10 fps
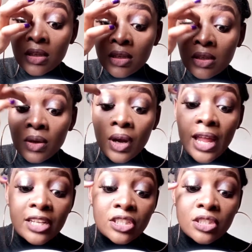your
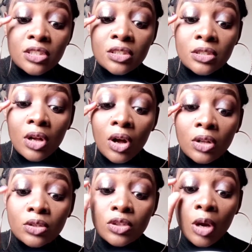lashes
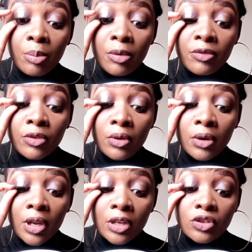on top of your
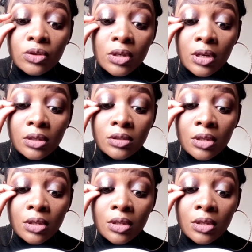naturals,